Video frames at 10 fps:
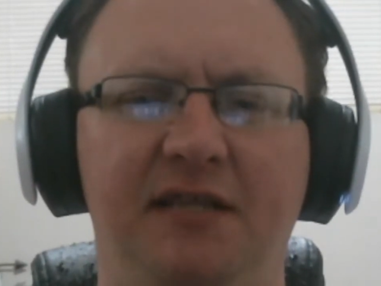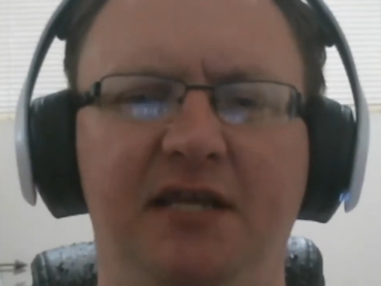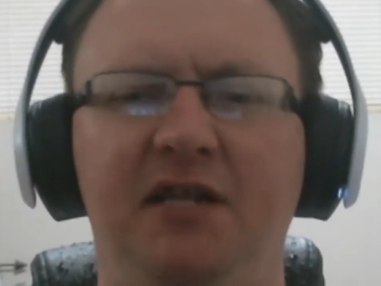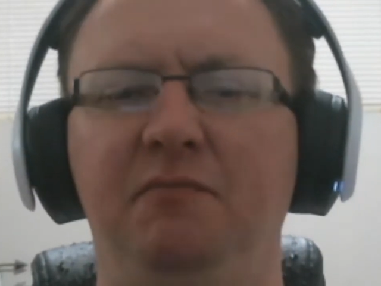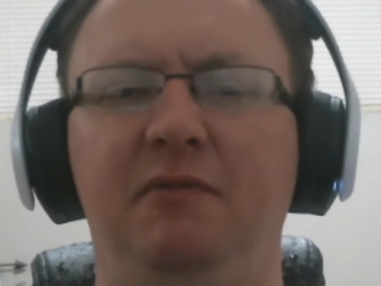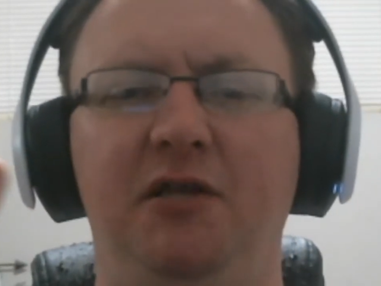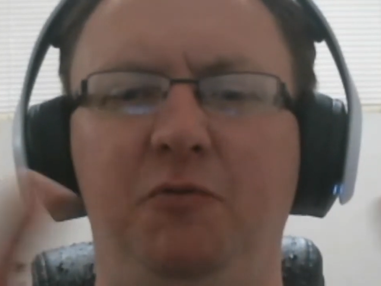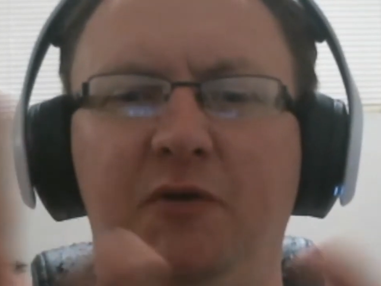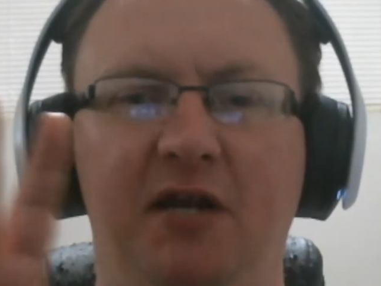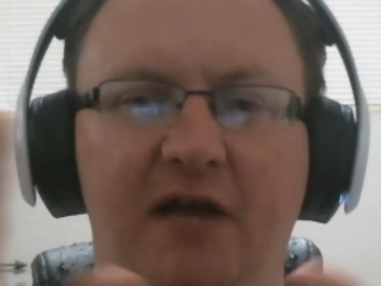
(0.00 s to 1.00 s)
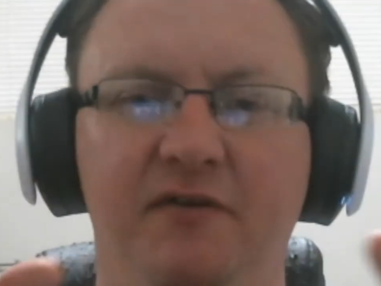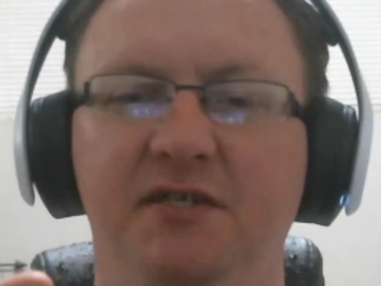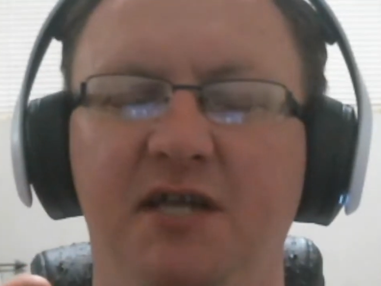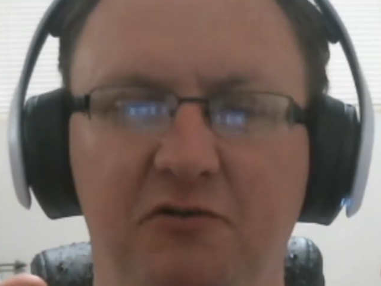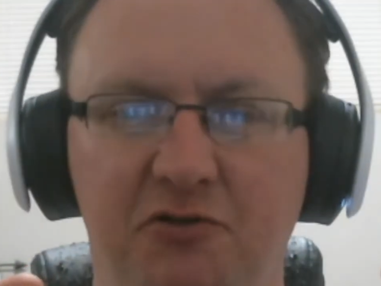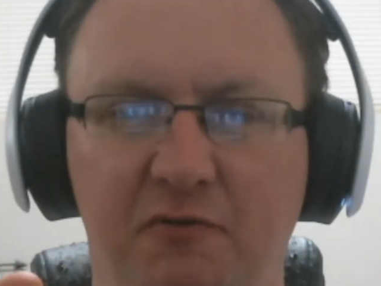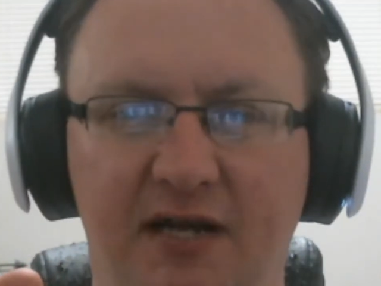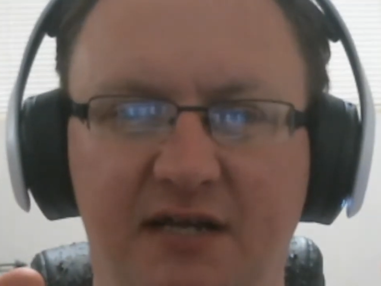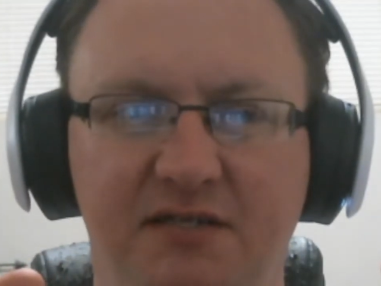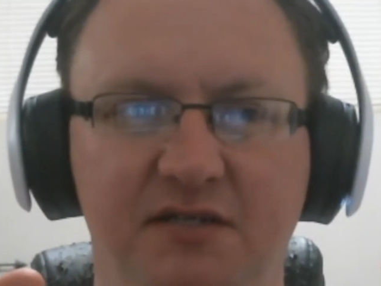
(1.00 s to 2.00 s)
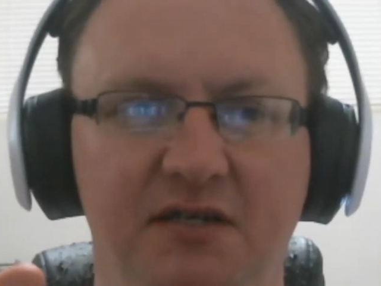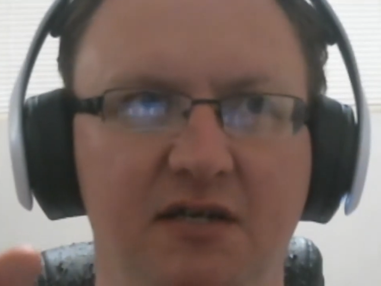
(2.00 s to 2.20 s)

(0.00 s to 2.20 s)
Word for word: At the end of the month, we could have a Nintendo Direct,